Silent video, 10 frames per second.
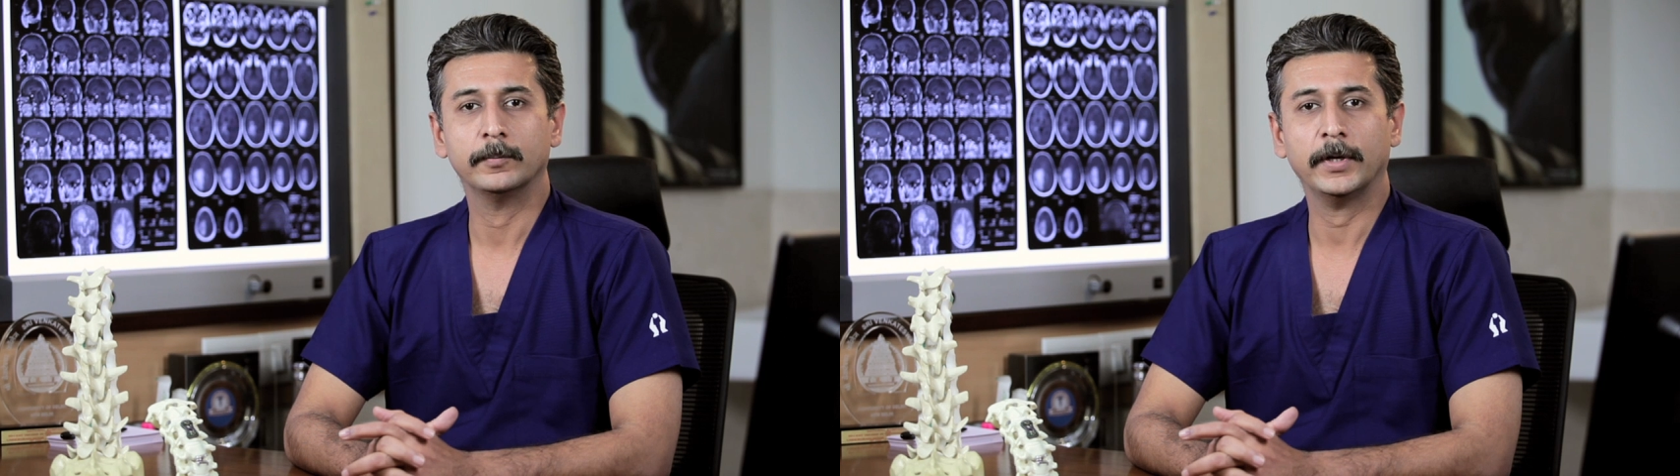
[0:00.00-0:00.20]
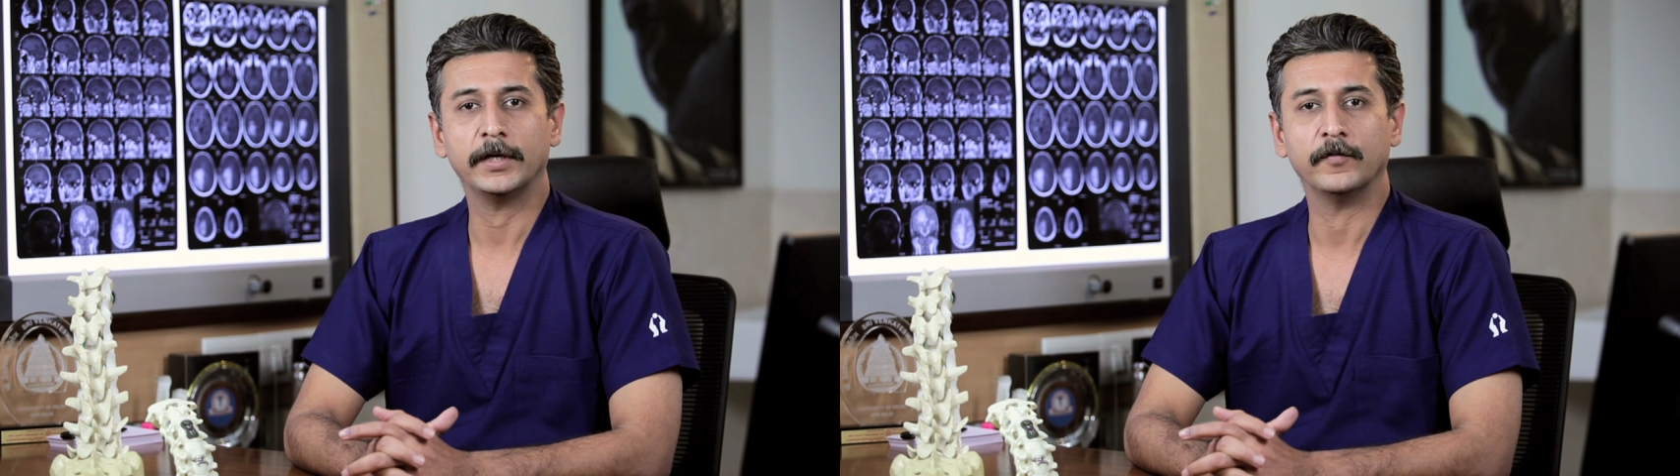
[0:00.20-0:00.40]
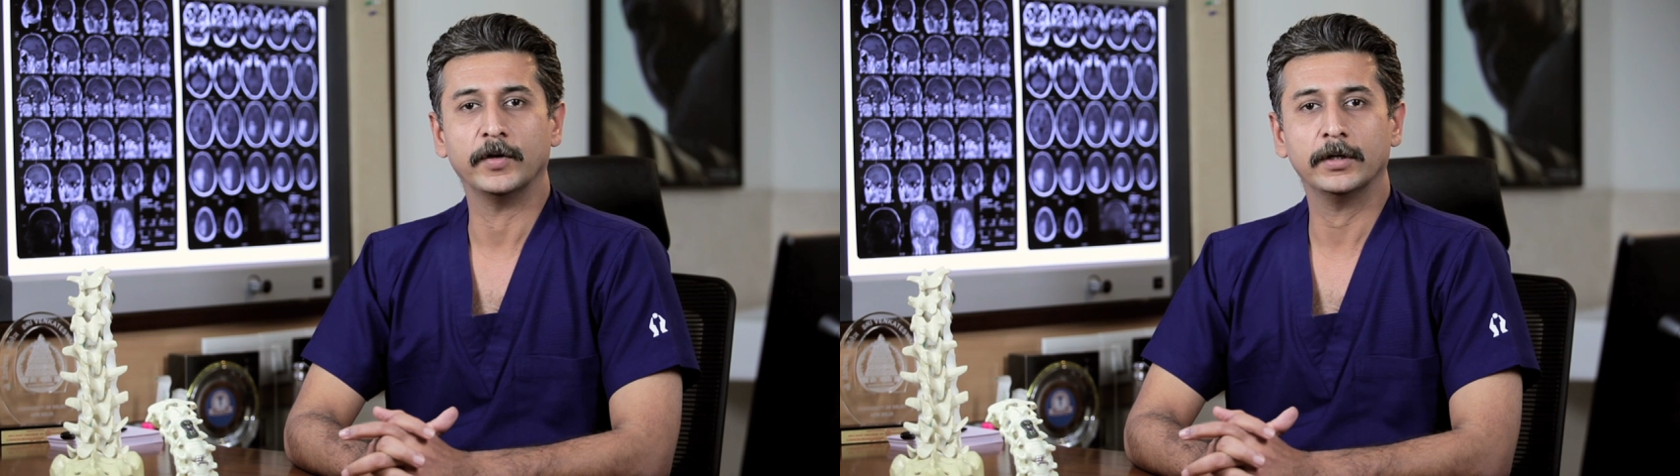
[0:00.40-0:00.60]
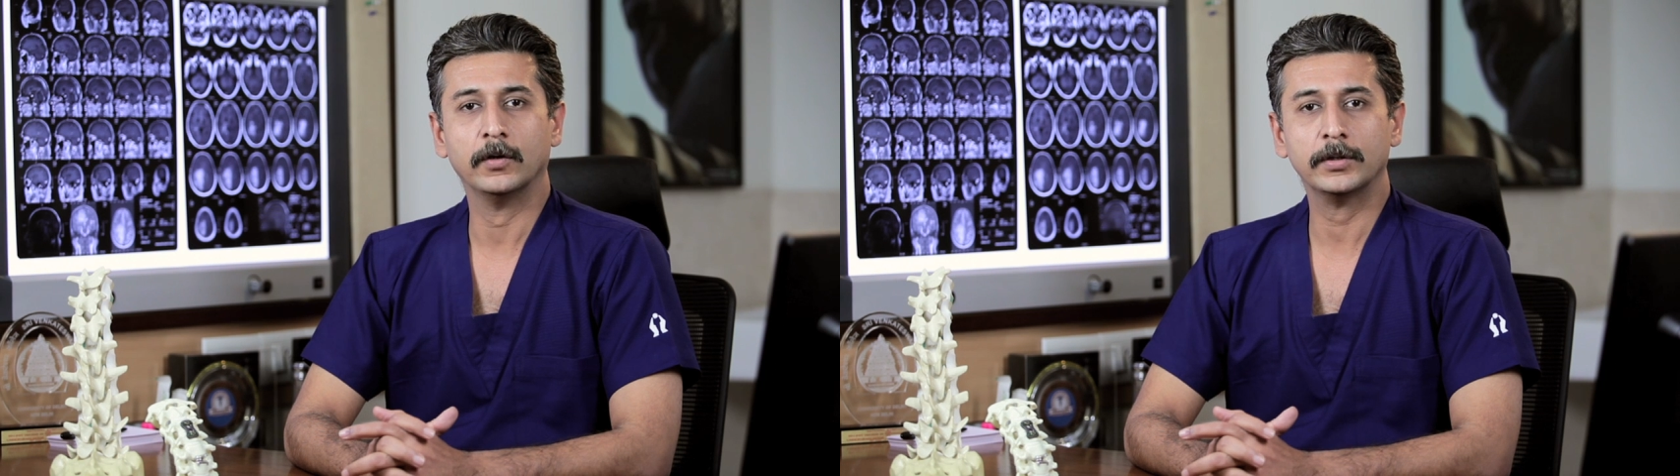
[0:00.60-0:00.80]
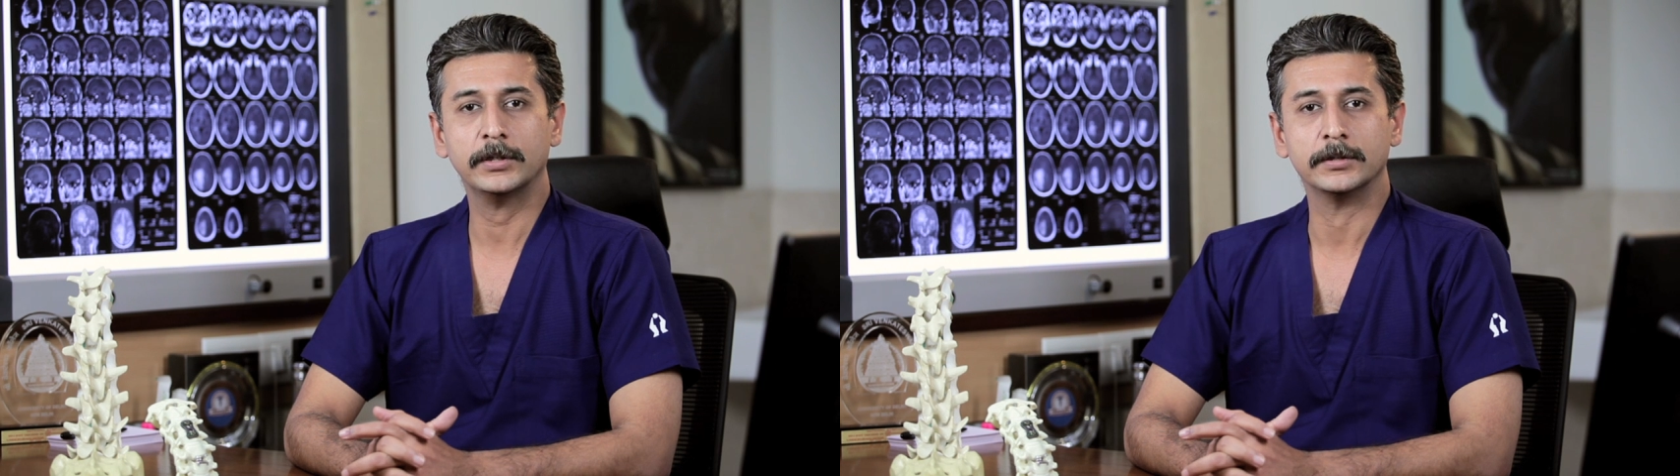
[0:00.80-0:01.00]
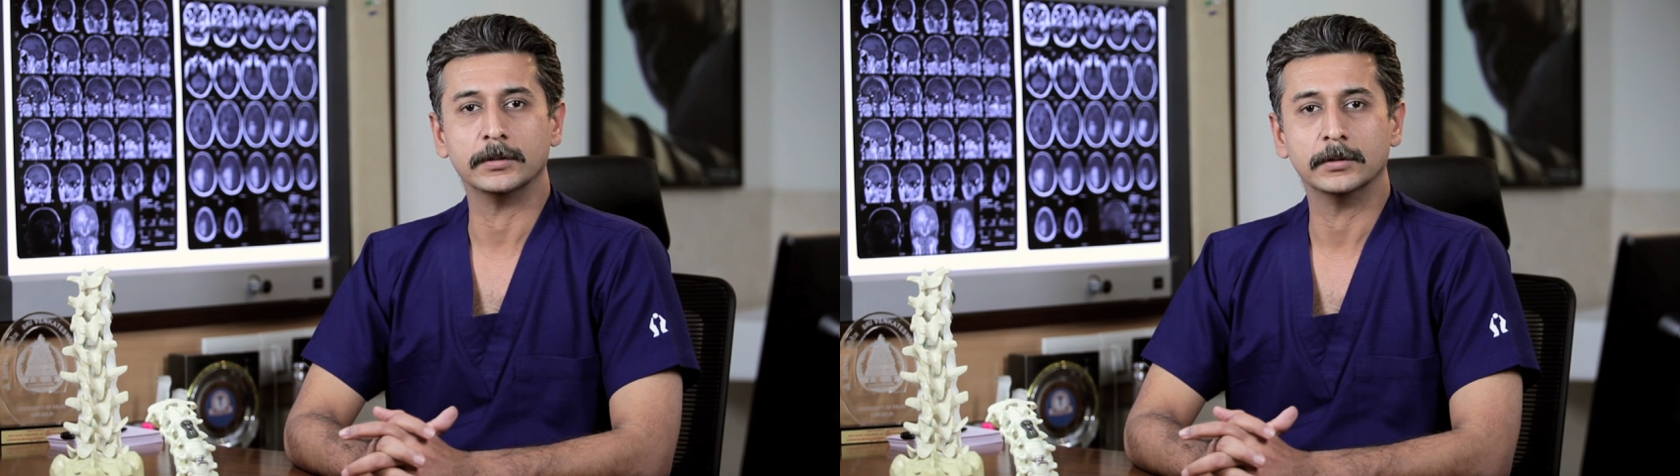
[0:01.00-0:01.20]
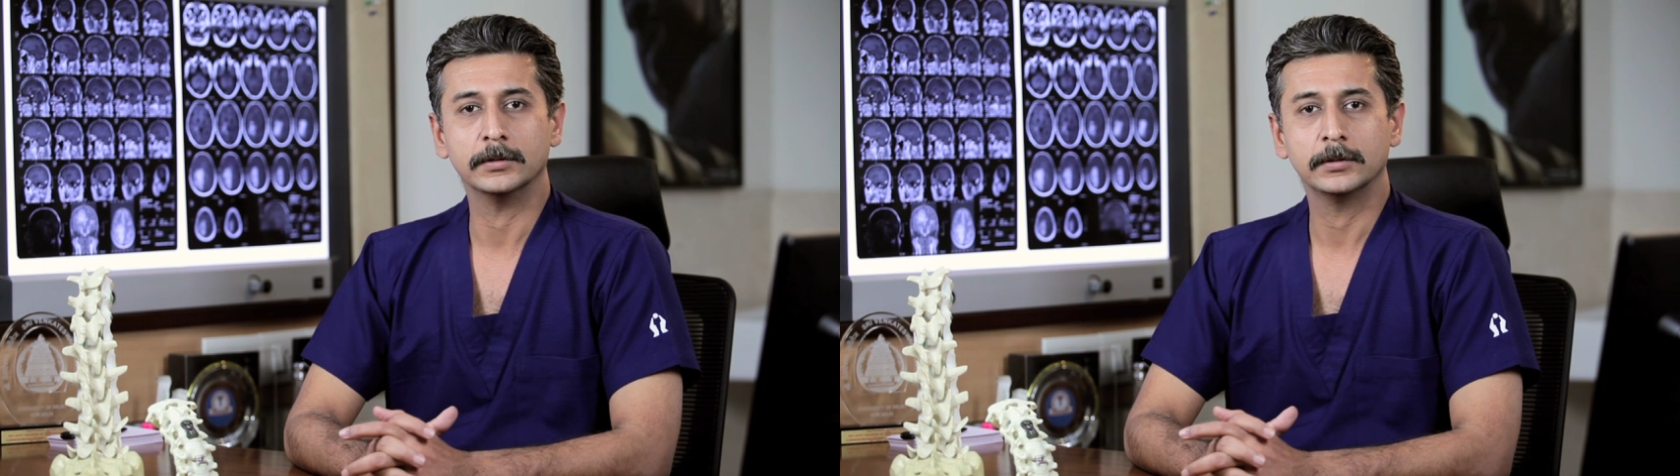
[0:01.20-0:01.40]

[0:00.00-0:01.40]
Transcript: by giving it oxygen,